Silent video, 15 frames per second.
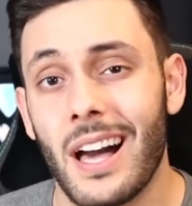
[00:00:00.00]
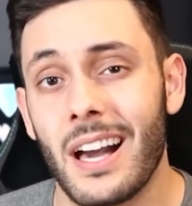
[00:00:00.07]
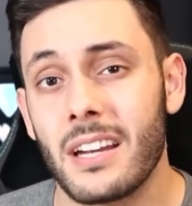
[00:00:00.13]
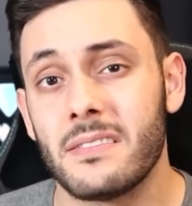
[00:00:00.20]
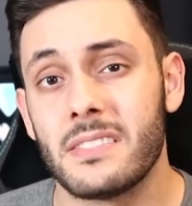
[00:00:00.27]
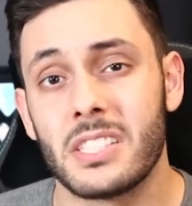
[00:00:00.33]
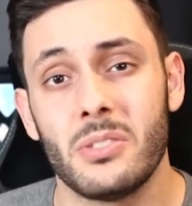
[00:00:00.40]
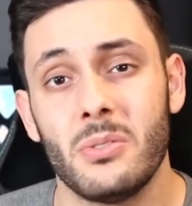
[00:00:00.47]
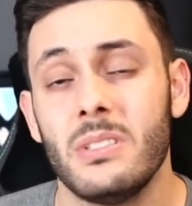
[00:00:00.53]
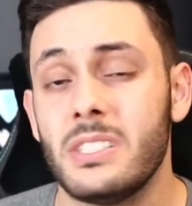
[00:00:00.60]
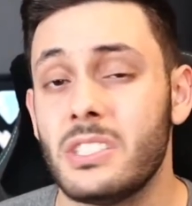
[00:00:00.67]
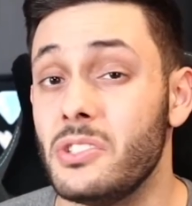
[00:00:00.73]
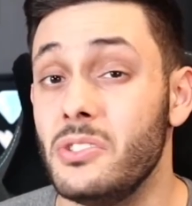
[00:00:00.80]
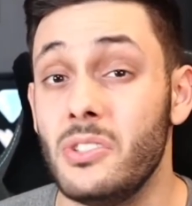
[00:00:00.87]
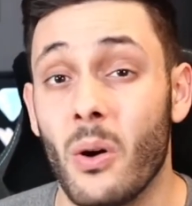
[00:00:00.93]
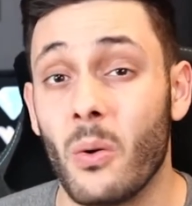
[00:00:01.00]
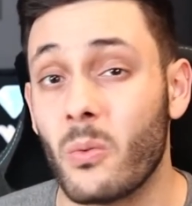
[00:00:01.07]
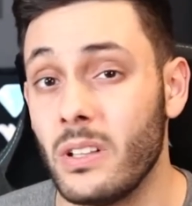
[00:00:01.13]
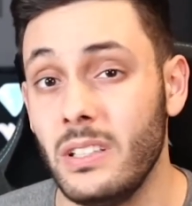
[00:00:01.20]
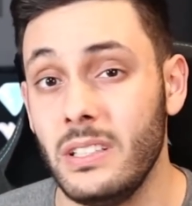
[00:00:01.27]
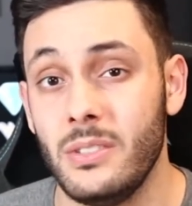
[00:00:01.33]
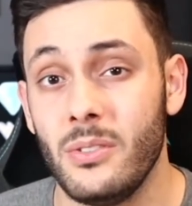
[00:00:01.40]
of students don't really
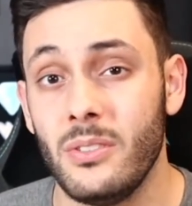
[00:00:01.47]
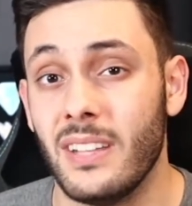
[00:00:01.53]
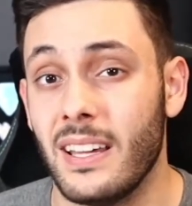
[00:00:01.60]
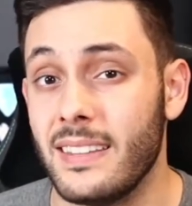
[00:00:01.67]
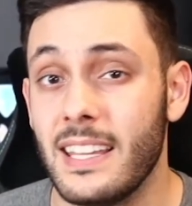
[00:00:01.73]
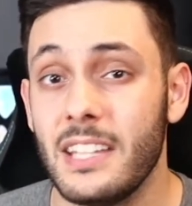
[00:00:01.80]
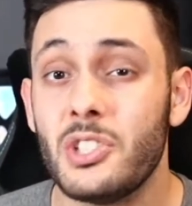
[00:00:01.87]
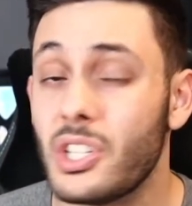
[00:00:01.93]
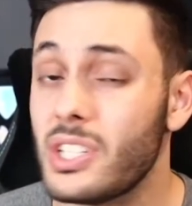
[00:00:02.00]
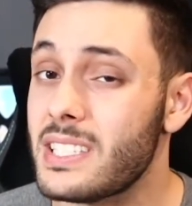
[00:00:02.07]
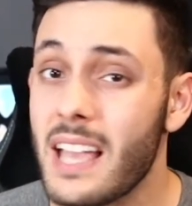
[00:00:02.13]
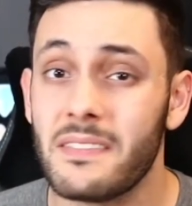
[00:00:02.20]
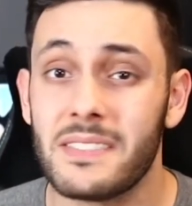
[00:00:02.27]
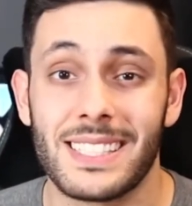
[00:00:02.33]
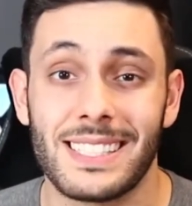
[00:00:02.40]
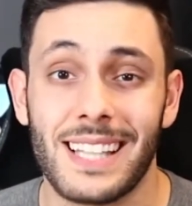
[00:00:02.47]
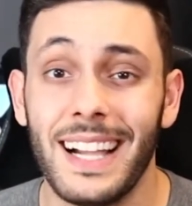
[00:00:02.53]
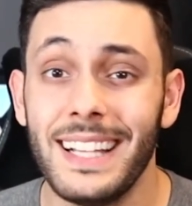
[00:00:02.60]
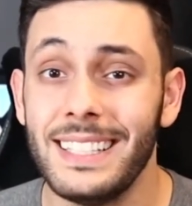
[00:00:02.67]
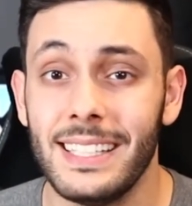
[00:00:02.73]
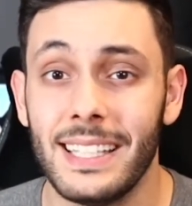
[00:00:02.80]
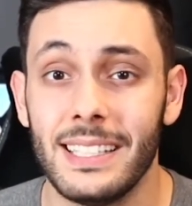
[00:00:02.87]
do that. They just have side
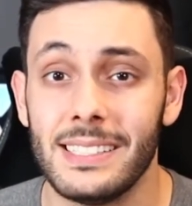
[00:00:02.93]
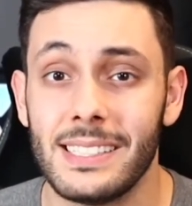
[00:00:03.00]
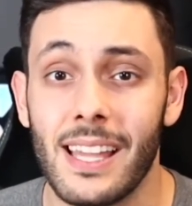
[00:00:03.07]
gigs